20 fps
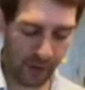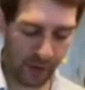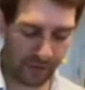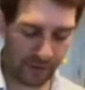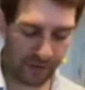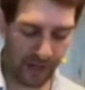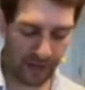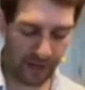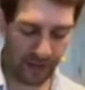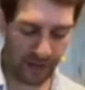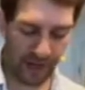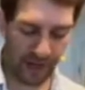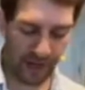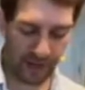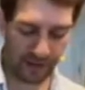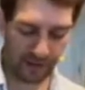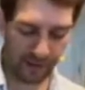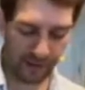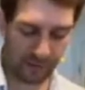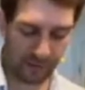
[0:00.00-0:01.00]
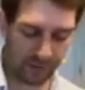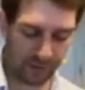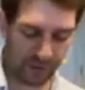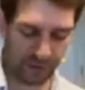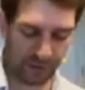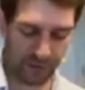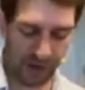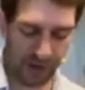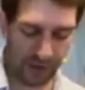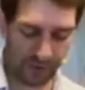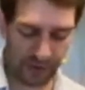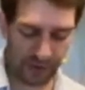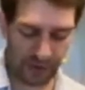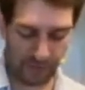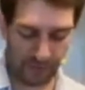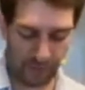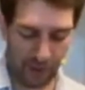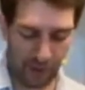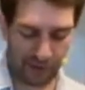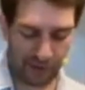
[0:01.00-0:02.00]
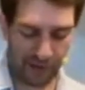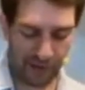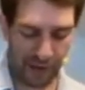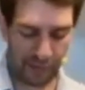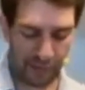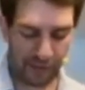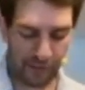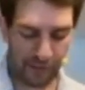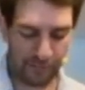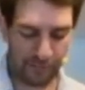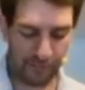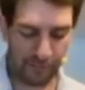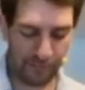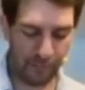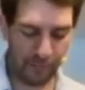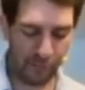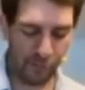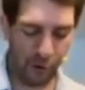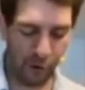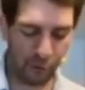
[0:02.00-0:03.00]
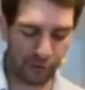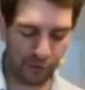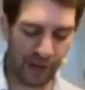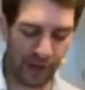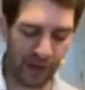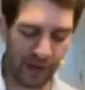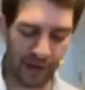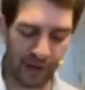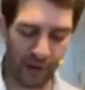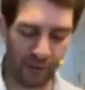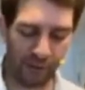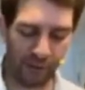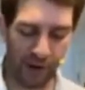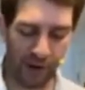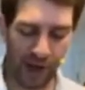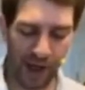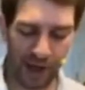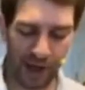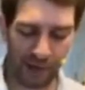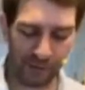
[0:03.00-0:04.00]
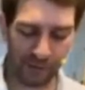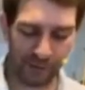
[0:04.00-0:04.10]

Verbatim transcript: and I'll, I'll, it's just kind of in a ball now that I'm rotating around.